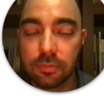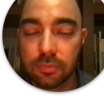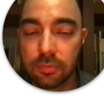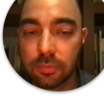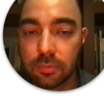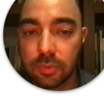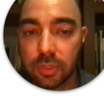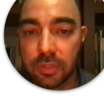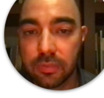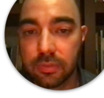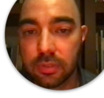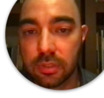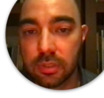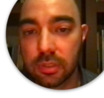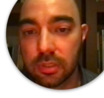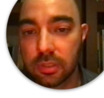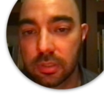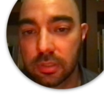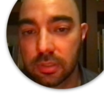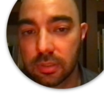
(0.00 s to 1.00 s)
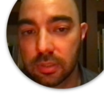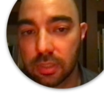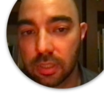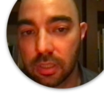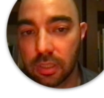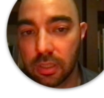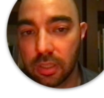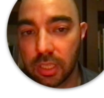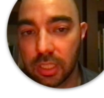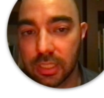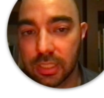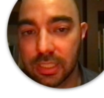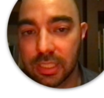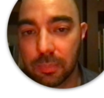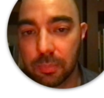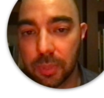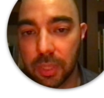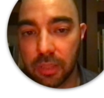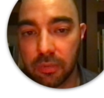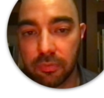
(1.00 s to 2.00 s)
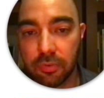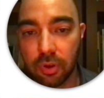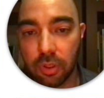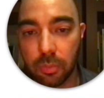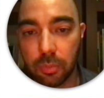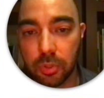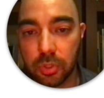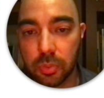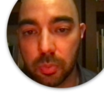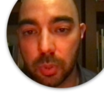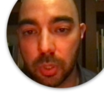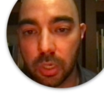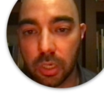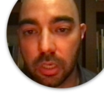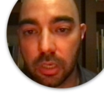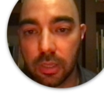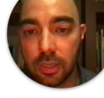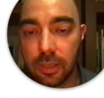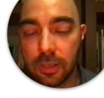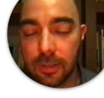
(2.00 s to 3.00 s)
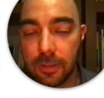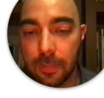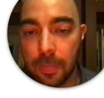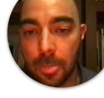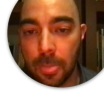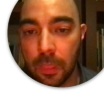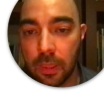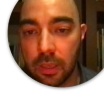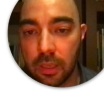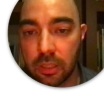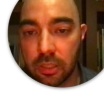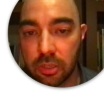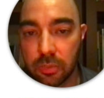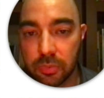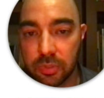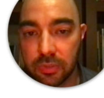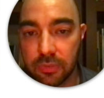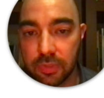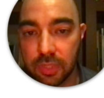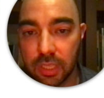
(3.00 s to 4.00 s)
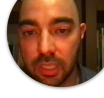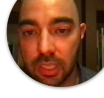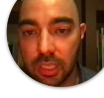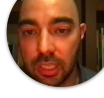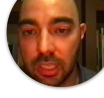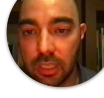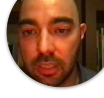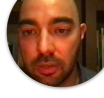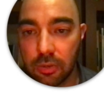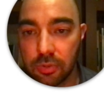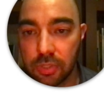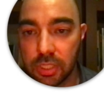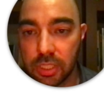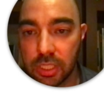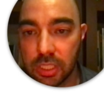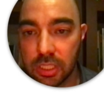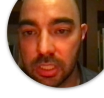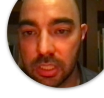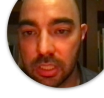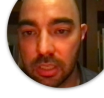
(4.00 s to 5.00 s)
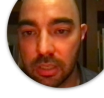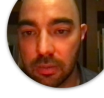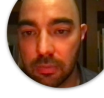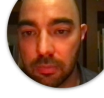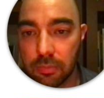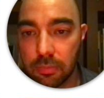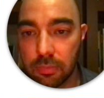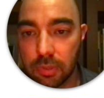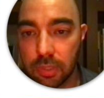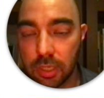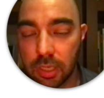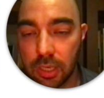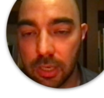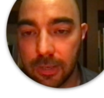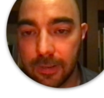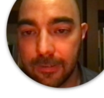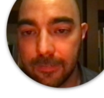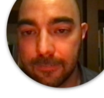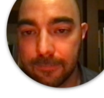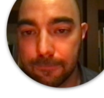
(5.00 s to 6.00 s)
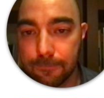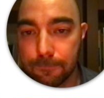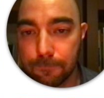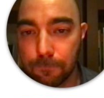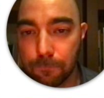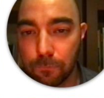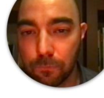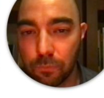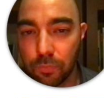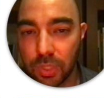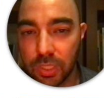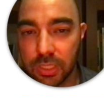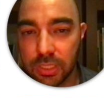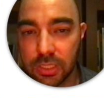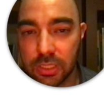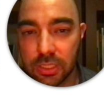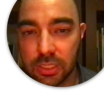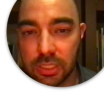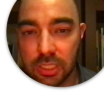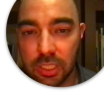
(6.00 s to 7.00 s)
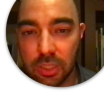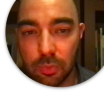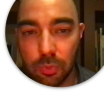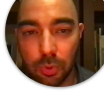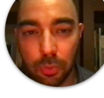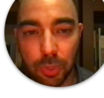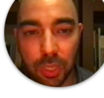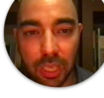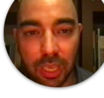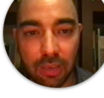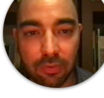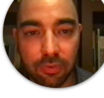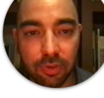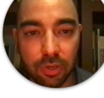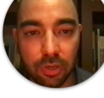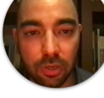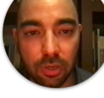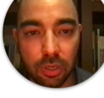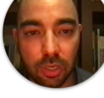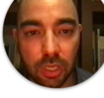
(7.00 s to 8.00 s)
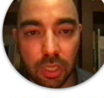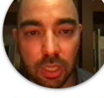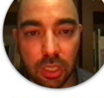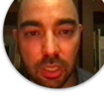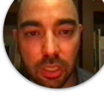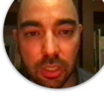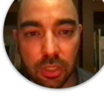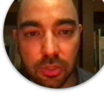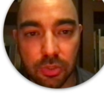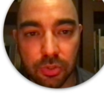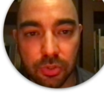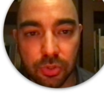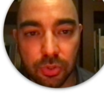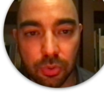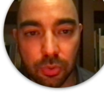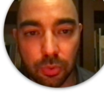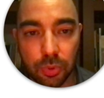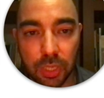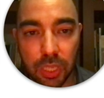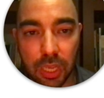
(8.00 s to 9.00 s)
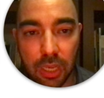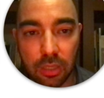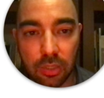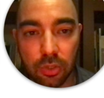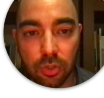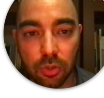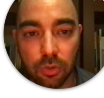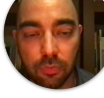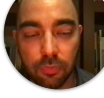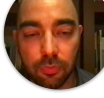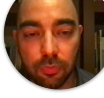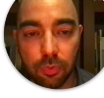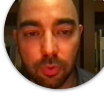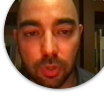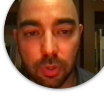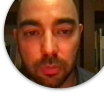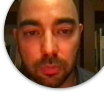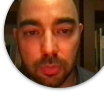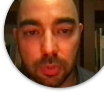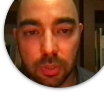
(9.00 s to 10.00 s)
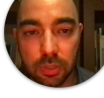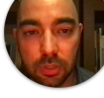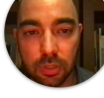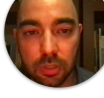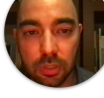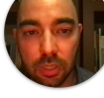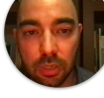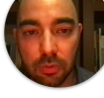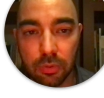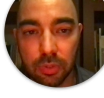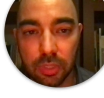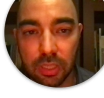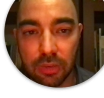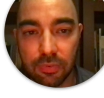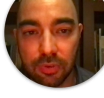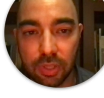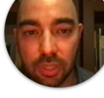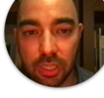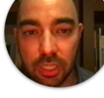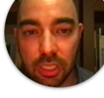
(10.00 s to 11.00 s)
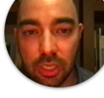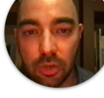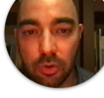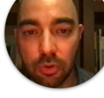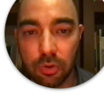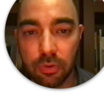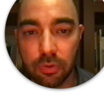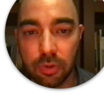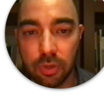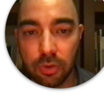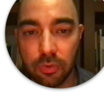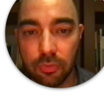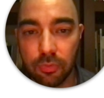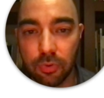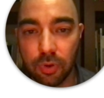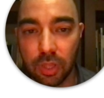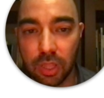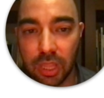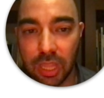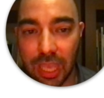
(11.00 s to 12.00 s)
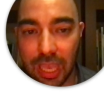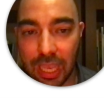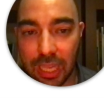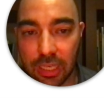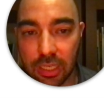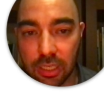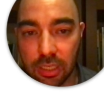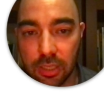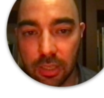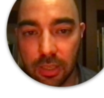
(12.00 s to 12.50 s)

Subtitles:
whatever. You can skip that for the most part. In terms of the ecosystem, let's see what we have here. So React hook form, I would definitely go for that.